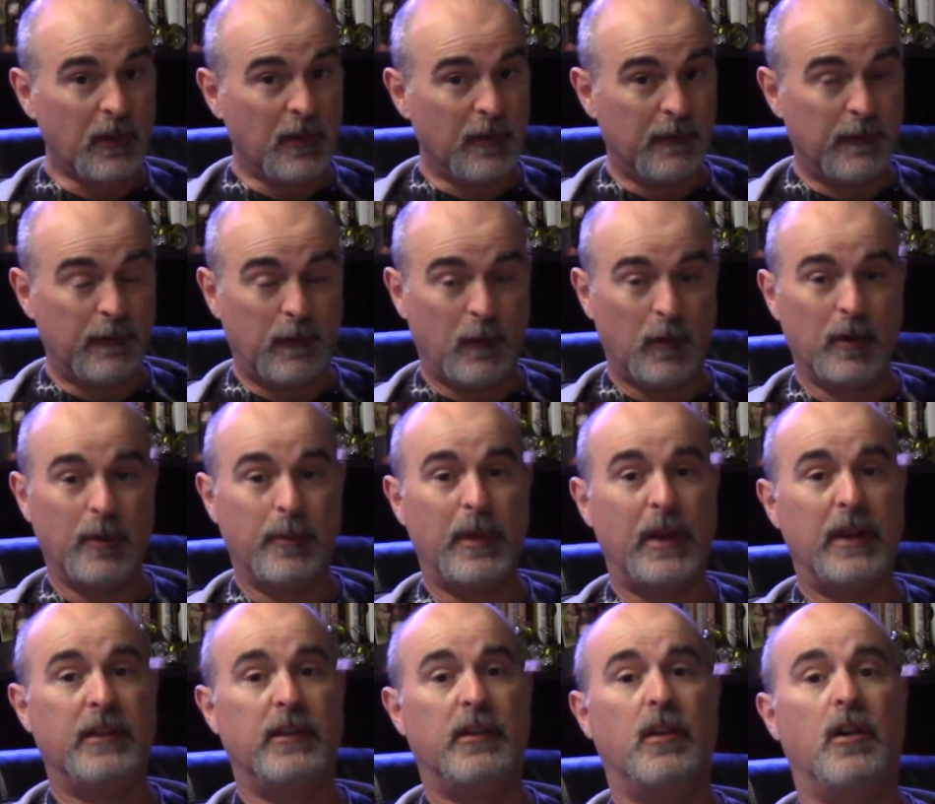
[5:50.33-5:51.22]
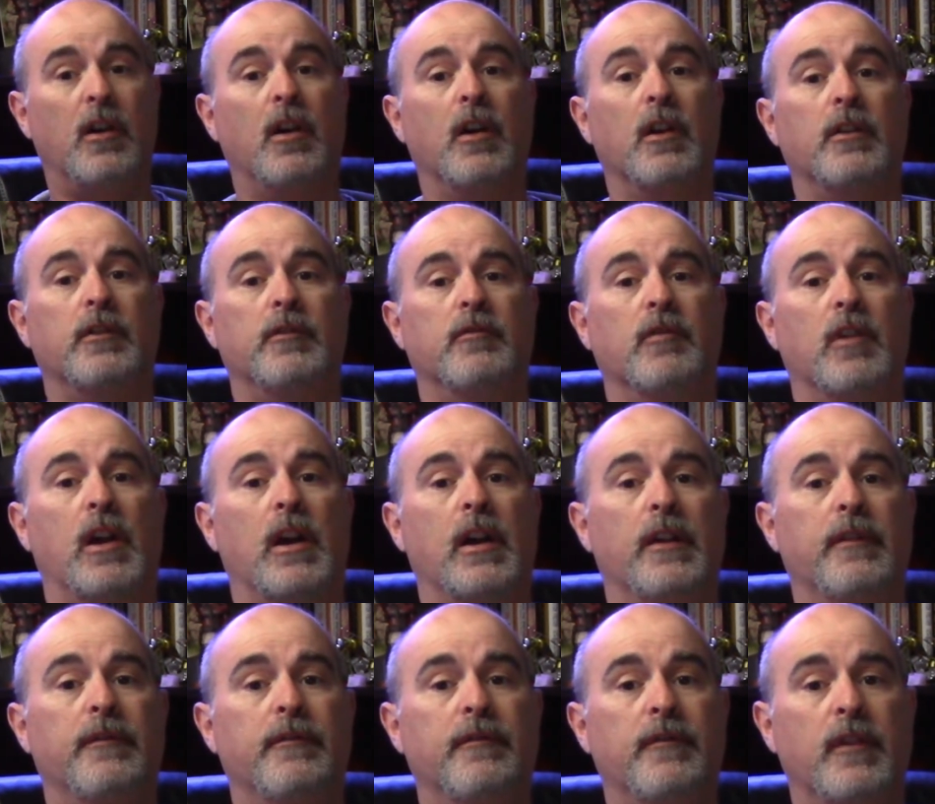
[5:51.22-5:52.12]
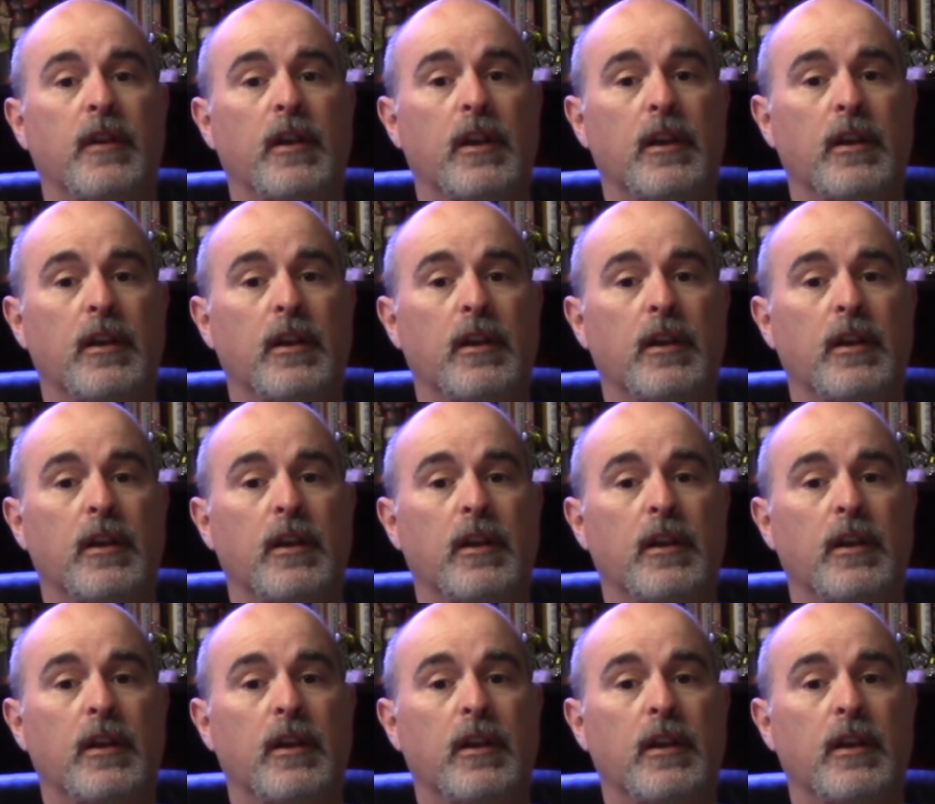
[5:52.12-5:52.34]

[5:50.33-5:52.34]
format the hard drive,